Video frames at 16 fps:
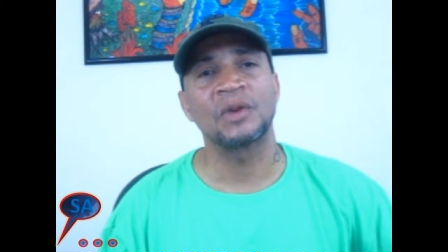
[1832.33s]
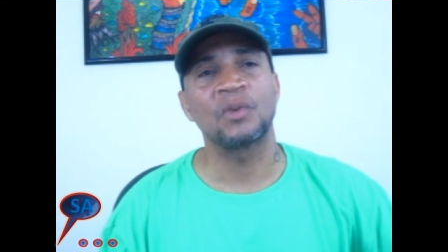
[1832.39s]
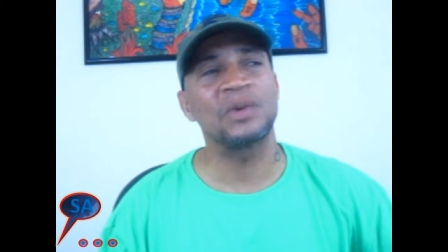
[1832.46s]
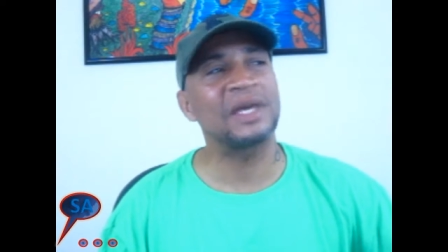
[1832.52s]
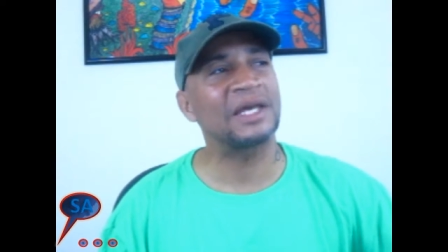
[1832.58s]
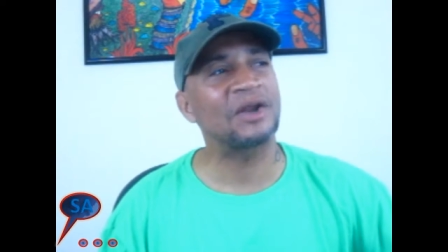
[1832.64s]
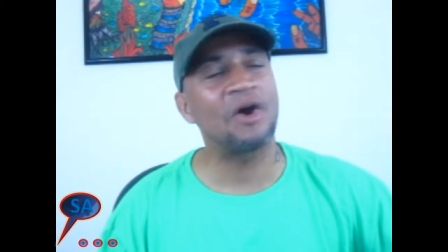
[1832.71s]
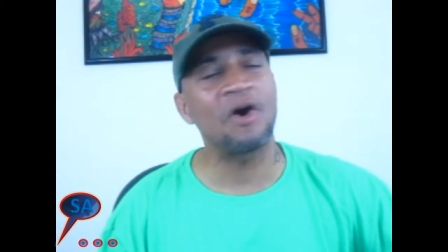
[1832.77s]

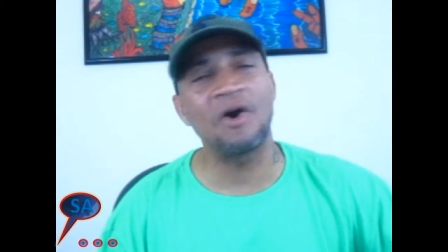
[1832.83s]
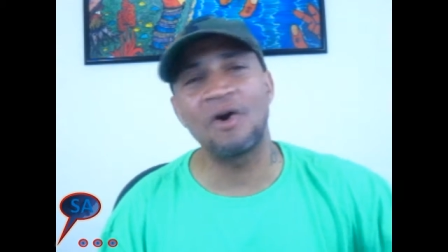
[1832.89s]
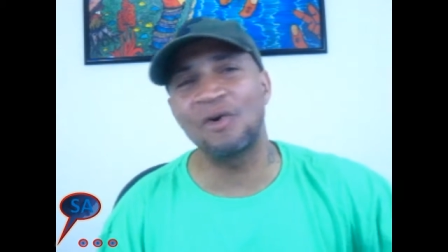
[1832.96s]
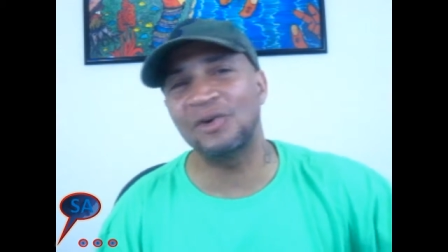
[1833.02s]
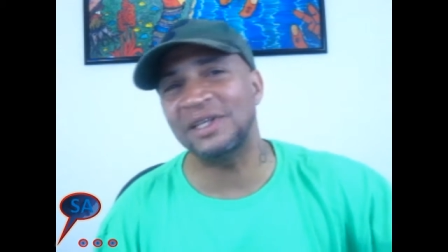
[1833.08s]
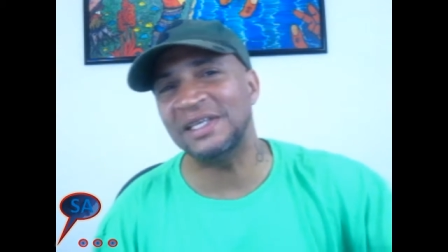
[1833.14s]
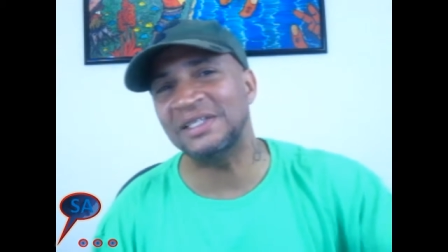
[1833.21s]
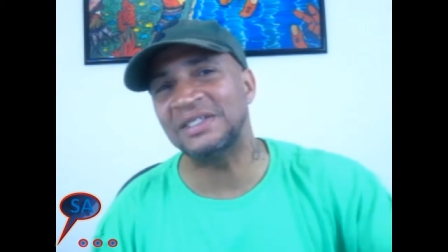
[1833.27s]
We got
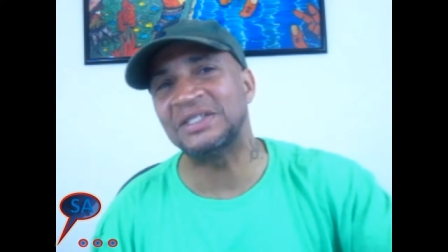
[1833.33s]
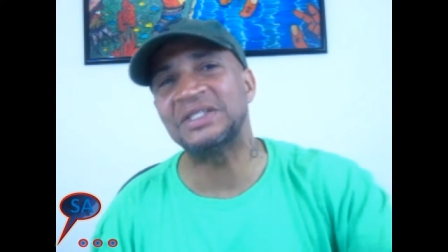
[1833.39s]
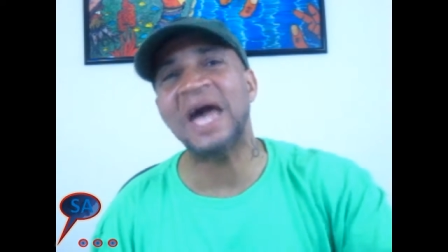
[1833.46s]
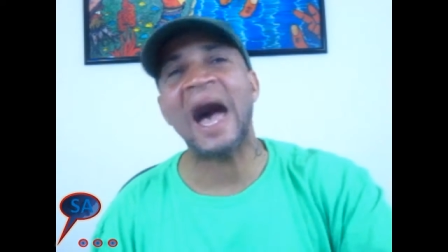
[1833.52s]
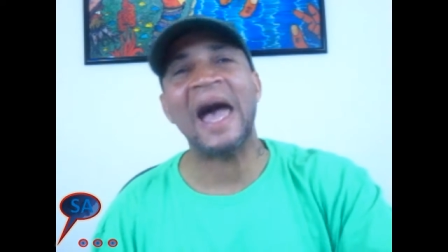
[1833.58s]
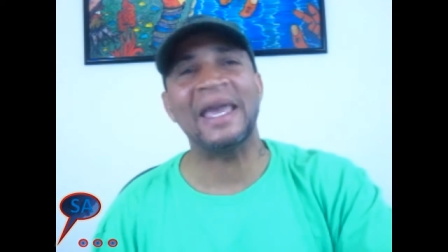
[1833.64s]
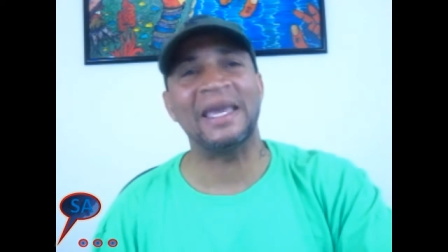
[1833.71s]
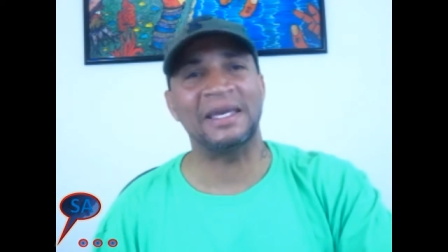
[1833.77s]
all these
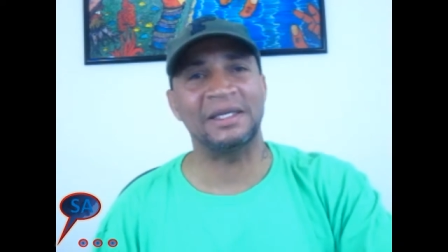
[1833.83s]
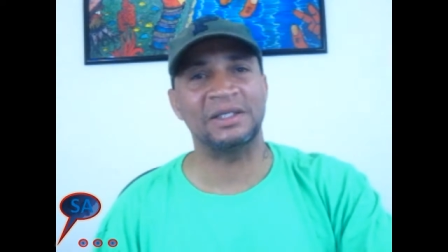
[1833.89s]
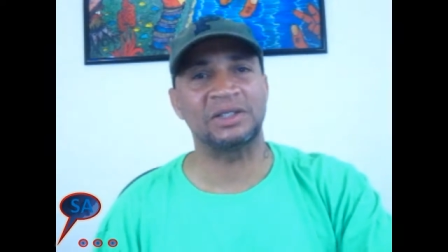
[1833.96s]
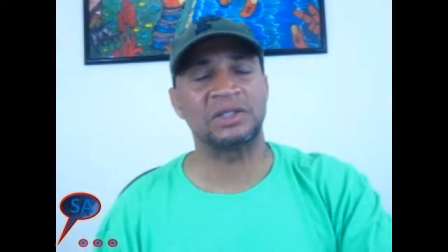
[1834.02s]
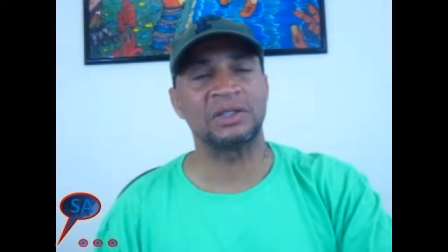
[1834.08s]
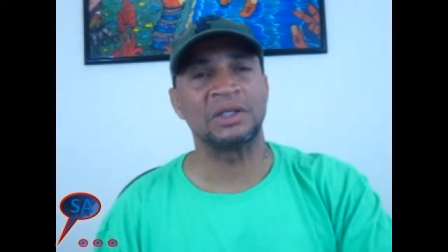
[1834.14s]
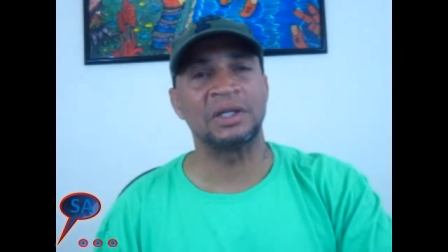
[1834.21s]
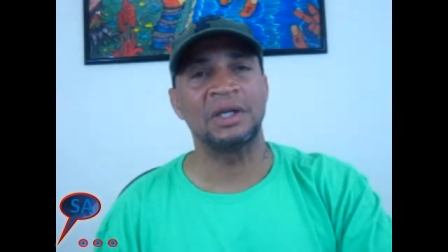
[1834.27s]

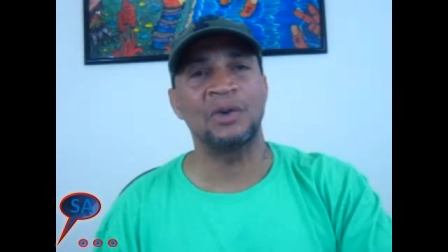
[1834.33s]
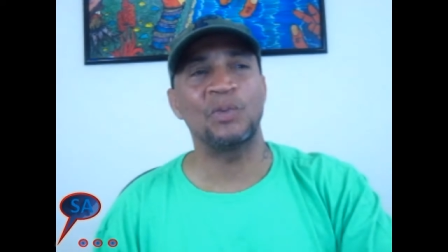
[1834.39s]
diets.